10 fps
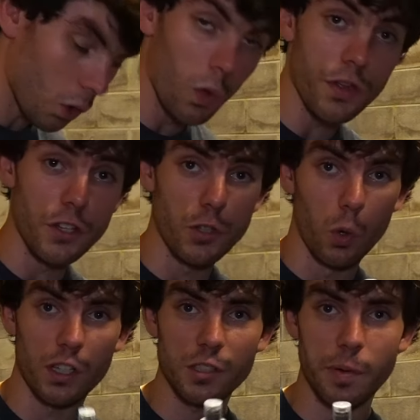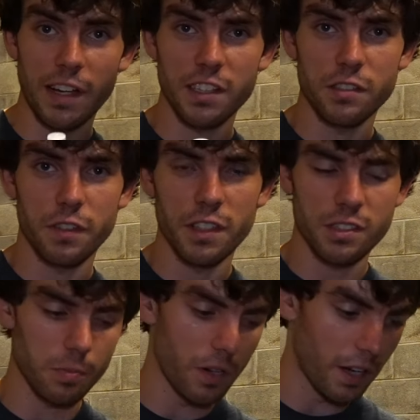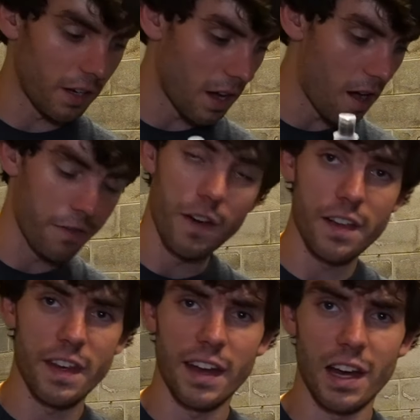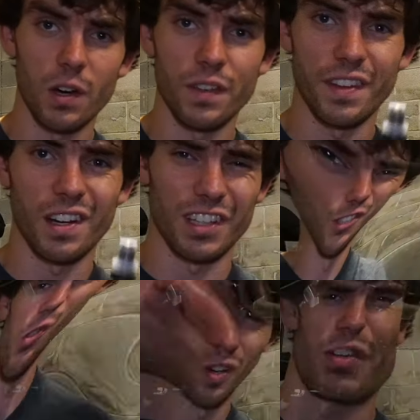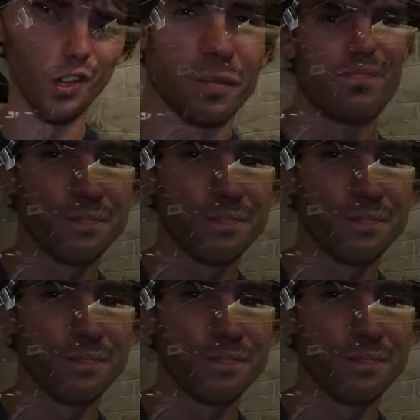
what the torque spec is for this, but I'll find that out and then I'll let you all know.